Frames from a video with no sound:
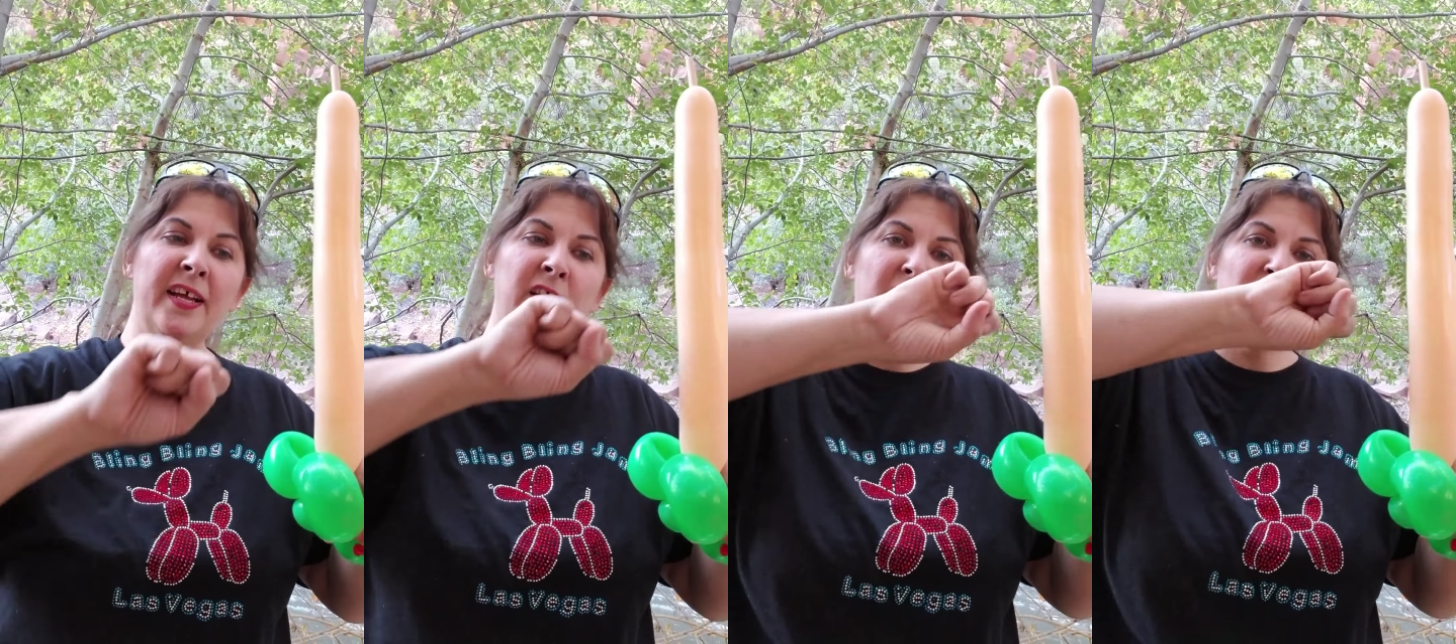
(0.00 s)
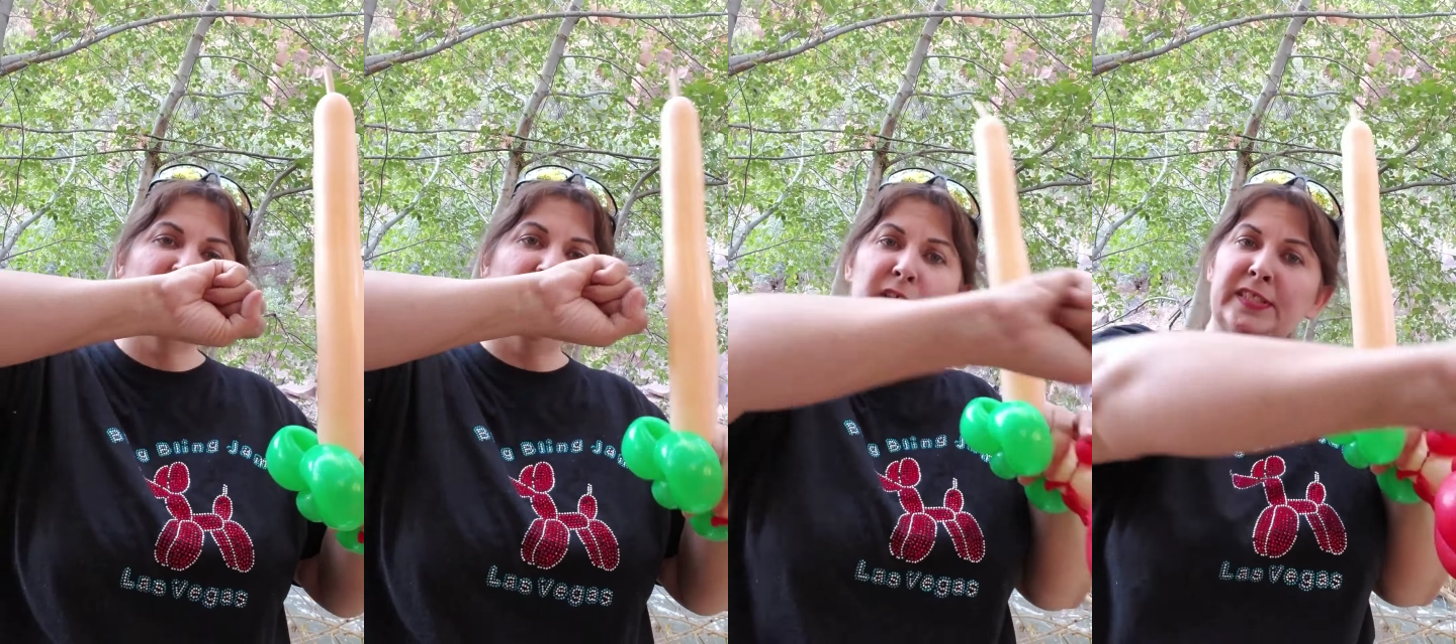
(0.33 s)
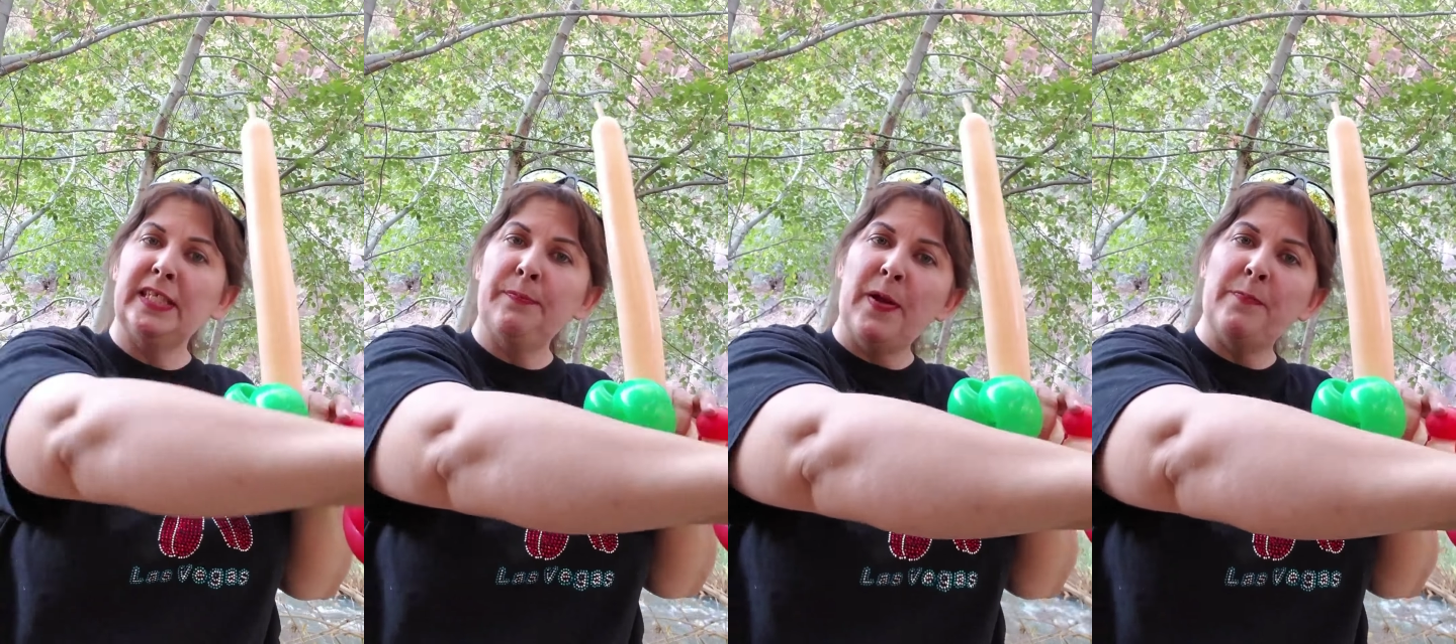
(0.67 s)
I could
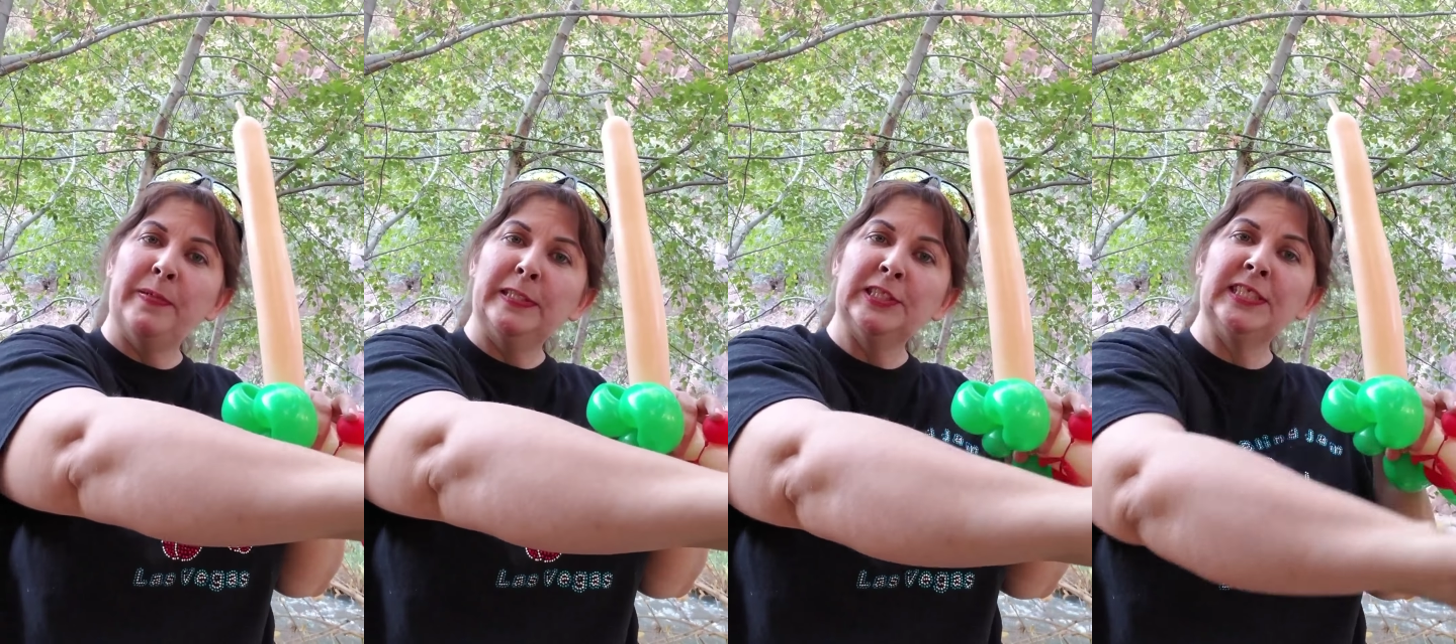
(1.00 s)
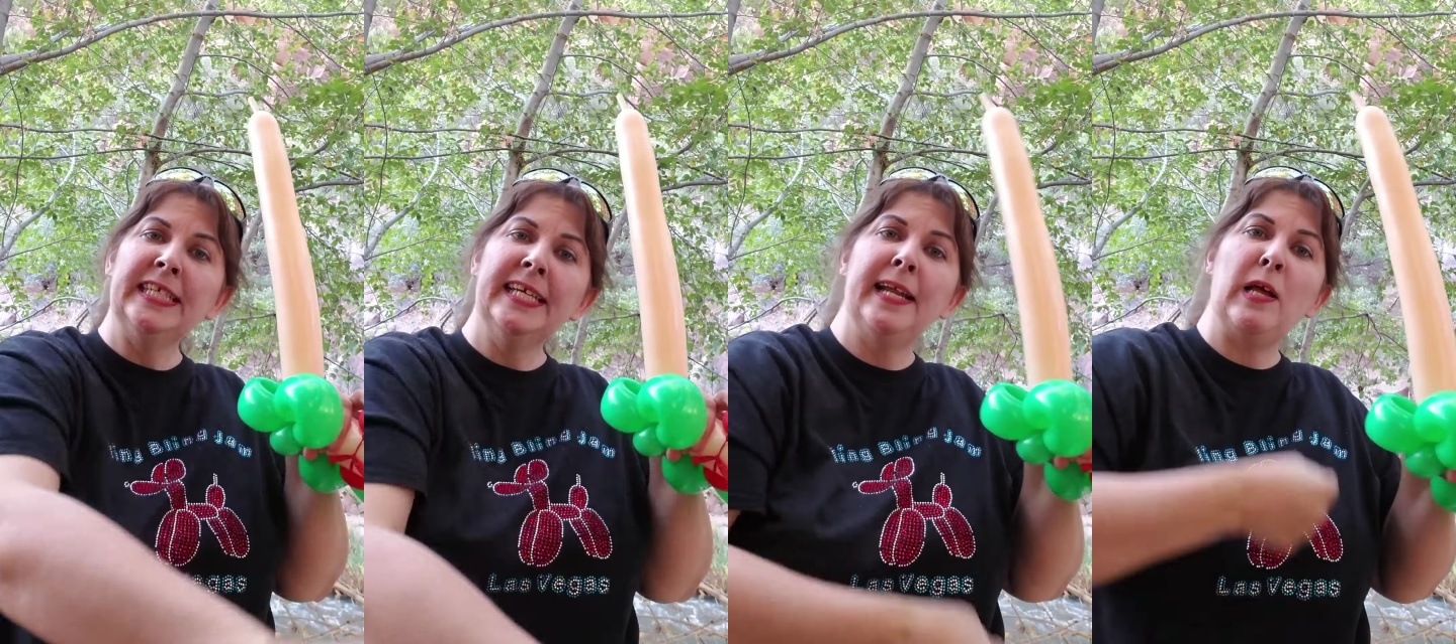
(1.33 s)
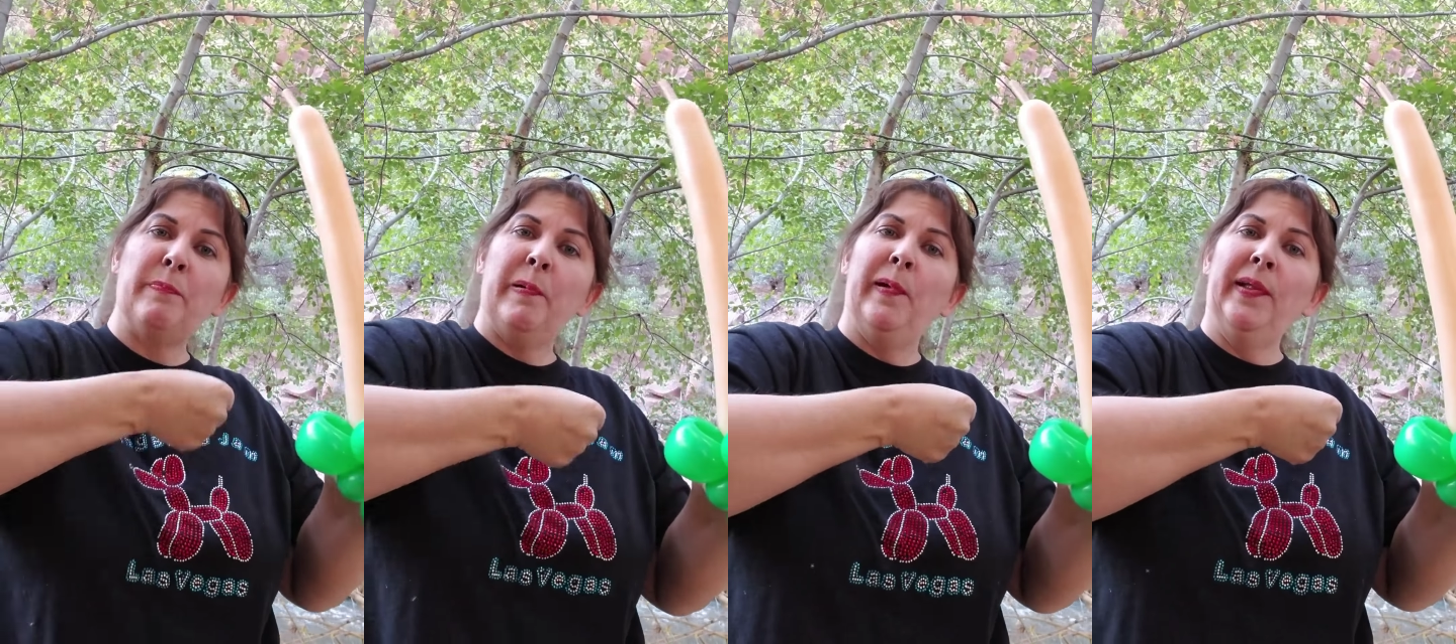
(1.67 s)
force it by pushing it
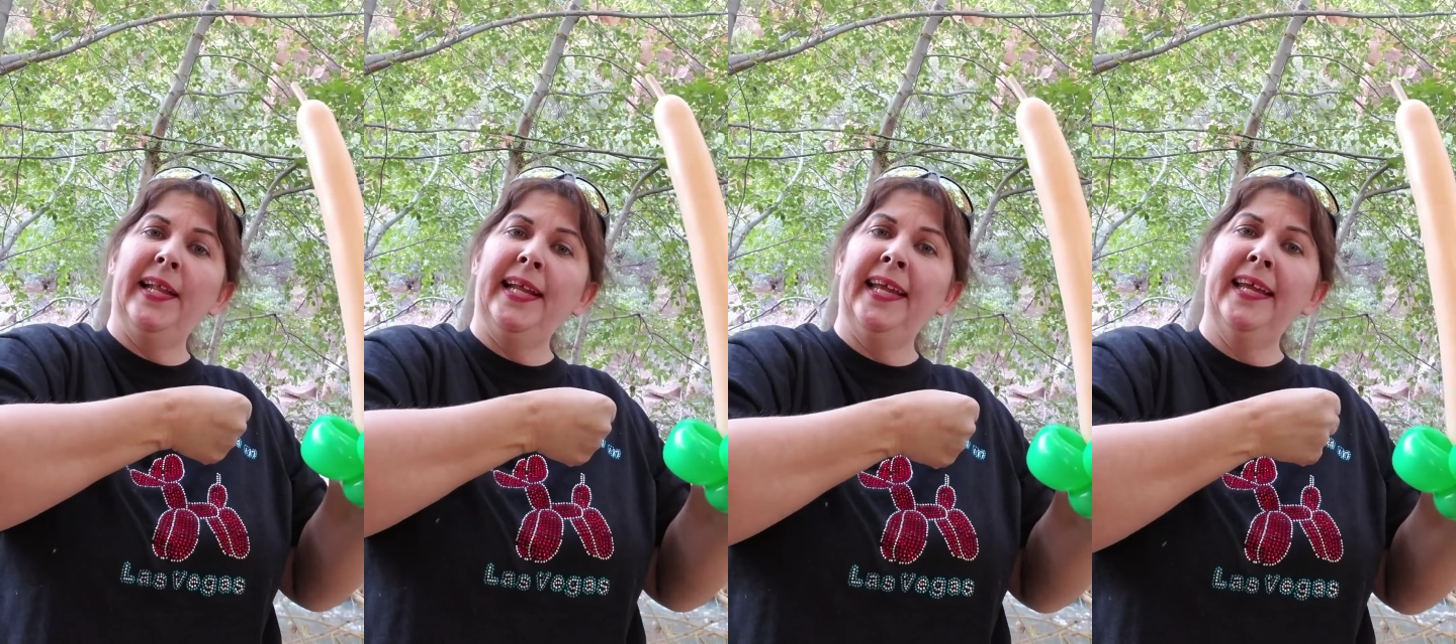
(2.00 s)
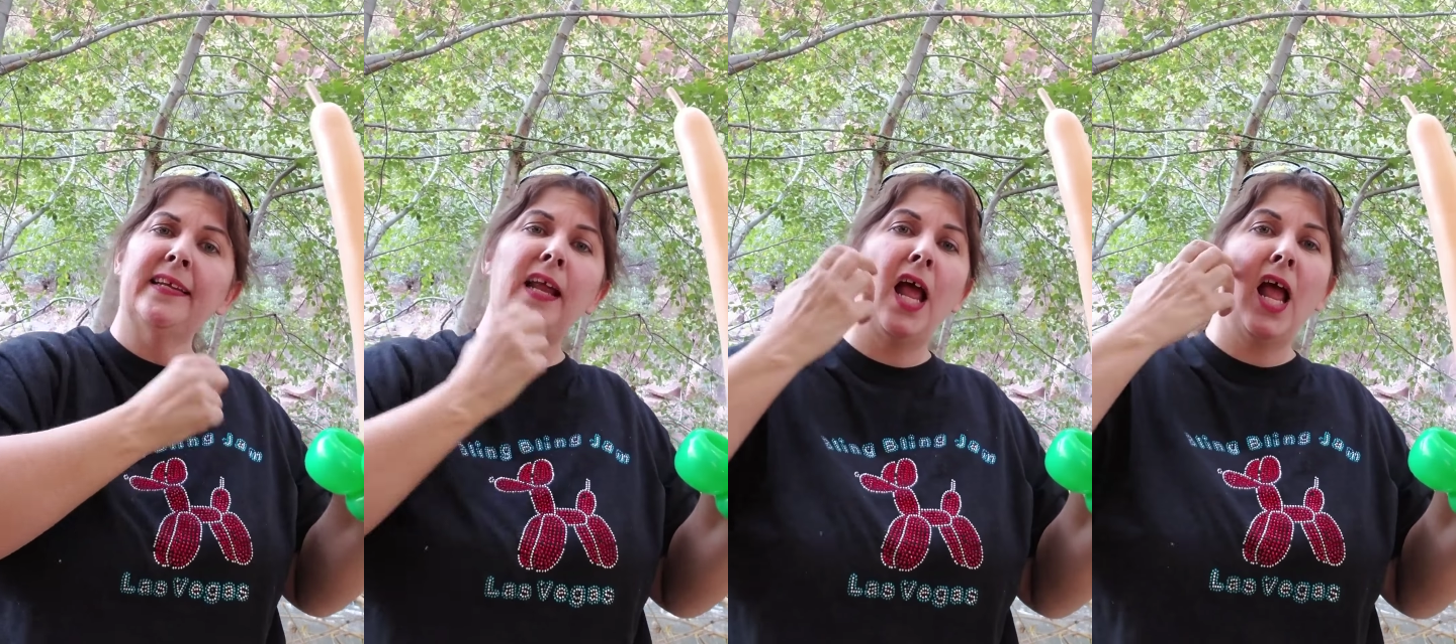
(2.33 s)
and pulling it,